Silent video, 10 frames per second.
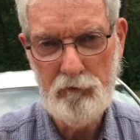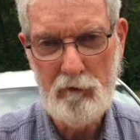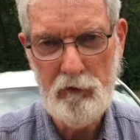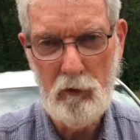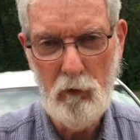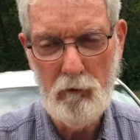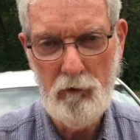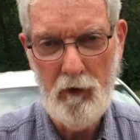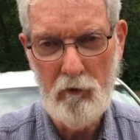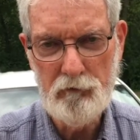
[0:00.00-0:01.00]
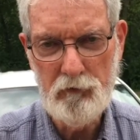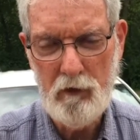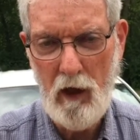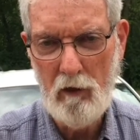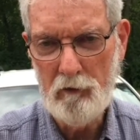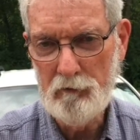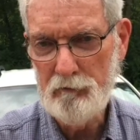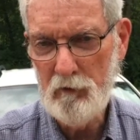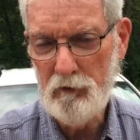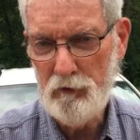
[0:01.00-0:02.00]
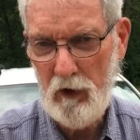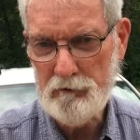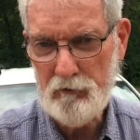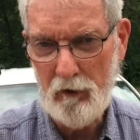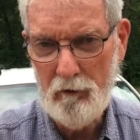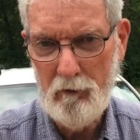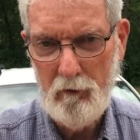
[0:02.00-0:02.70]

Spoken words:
$71,000 in testing.